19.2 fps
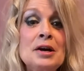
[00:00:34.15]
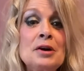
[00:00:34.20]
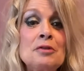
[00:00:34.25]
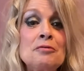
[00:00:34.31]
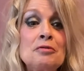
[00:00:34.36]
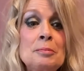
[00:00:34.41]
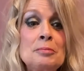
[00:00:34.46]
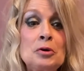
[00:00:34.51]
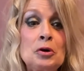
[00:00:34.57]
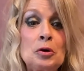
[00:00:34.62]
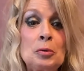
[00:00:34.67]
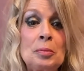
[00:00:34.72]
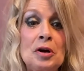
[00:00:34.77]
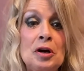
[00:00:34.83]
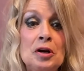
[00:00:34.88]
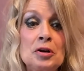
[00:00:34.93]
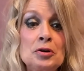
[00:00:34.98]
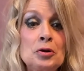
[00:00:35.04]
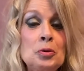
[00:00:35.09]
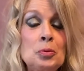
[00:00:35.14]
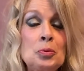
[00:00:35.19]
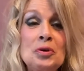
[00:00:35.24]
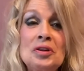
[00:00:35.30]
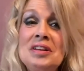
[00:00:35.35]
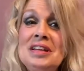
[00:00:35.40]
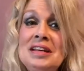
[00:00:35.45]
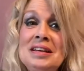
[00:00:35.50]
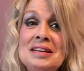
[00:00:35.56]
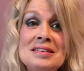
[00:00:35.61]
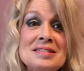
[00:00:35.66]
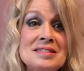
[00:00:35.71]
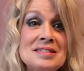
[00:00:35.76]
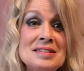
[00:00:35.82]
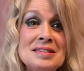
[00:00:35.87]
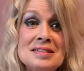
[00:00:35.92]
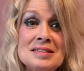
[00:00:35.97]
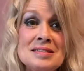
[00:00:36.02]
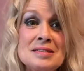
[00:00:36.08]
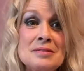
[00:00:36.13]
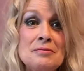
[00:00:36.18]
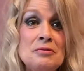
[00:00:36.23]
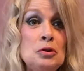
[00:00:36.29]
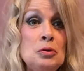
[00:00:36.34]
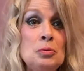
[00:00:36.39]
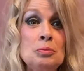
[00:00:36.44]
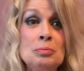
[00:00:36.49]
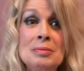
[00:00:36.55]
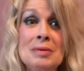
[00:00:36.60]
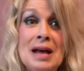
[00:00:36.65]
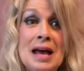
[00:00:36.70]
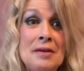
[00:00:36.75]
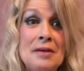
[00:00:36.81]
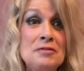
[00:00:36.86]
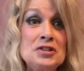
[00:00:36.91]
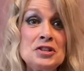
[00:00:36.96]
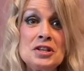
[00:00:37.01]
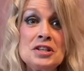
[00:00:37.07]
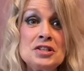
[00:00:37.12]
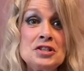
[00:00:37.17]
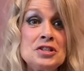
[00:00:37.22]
from your partner really consists of you having to